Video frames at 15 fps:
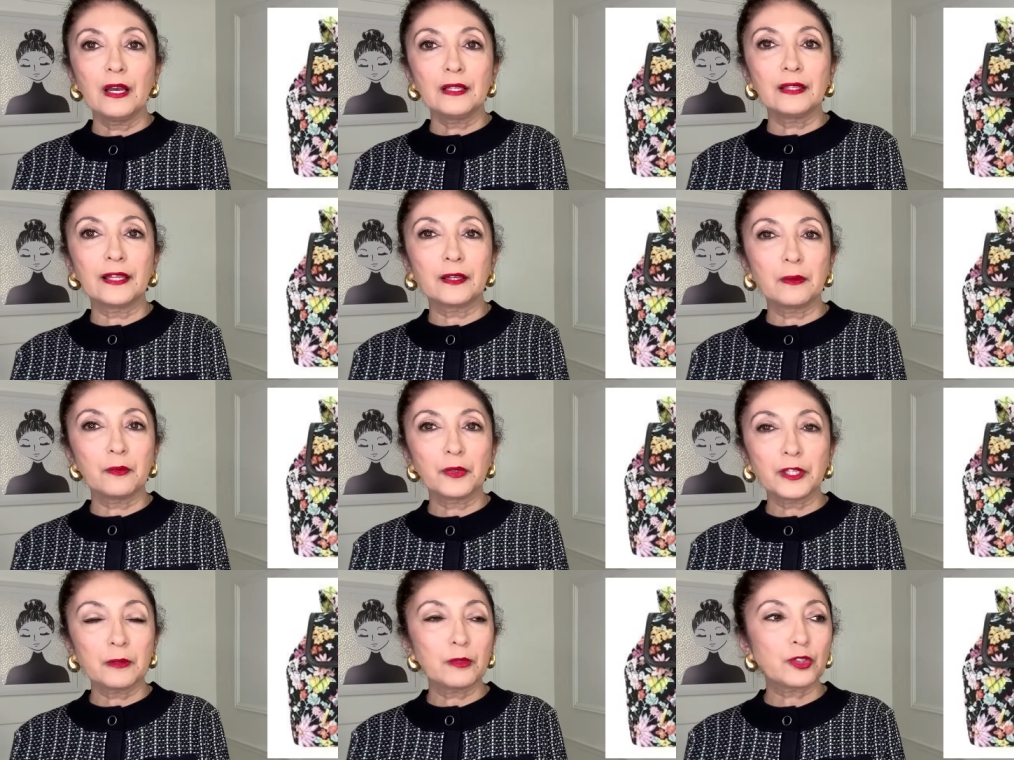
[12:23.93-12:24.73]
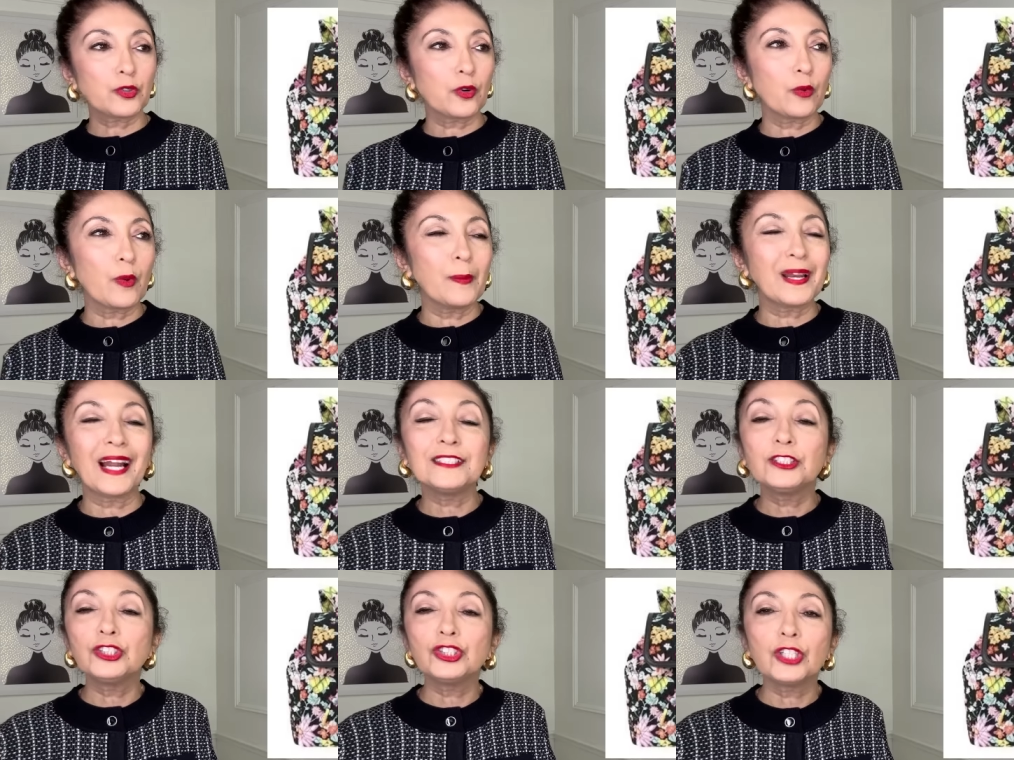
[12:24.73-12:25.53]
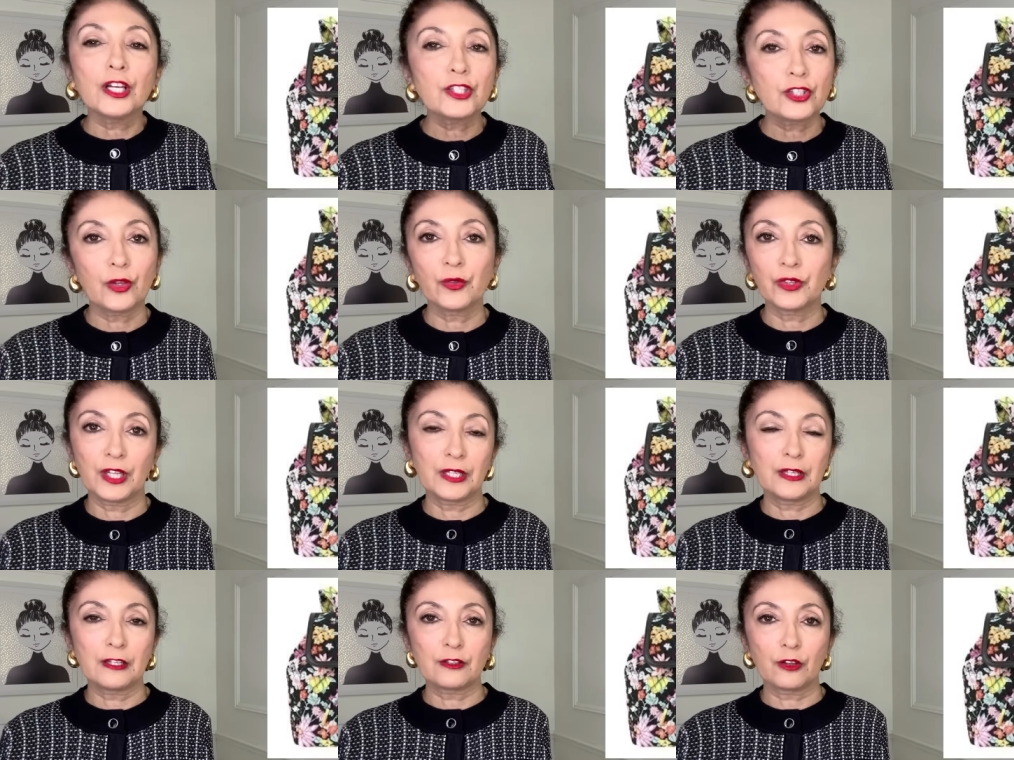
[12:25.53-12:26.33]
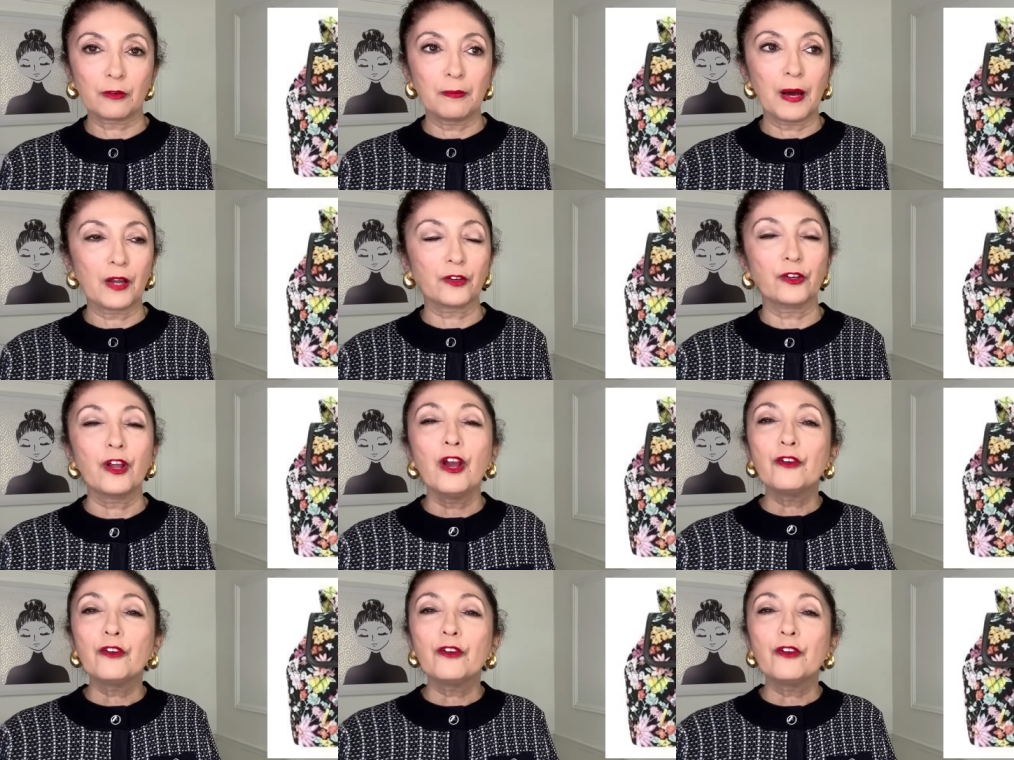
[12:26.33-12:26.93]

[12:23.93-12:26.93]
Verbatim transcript: like really mature women I just don't think these look modern.